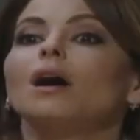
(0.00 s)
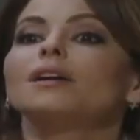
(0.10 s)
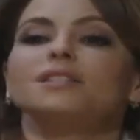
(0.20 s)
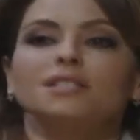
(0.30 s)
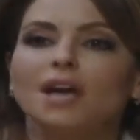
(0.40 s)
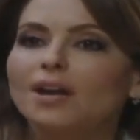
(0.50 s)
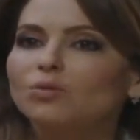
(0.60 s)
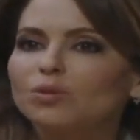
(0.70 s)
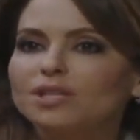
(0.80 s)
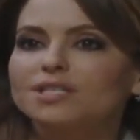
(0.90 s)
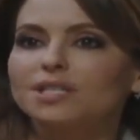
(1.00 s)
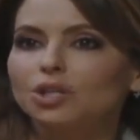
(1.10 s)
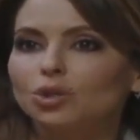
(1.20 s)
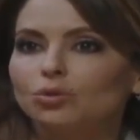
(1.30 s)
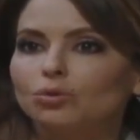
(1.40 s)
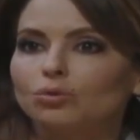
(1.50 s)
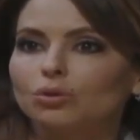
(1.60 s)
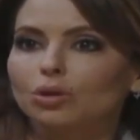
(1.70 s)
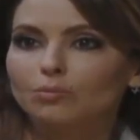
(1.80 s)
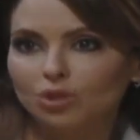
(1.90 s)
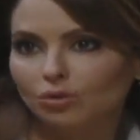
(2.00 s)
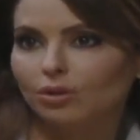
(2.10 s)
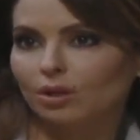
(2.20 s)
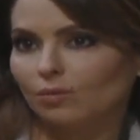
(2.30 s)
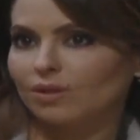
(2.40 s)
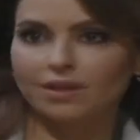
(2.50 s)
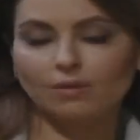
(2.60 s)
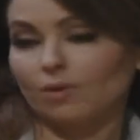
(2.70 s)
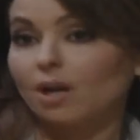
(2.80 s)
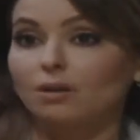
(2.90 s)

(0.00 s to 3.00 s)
Because you see, I don't really see you communing with anyone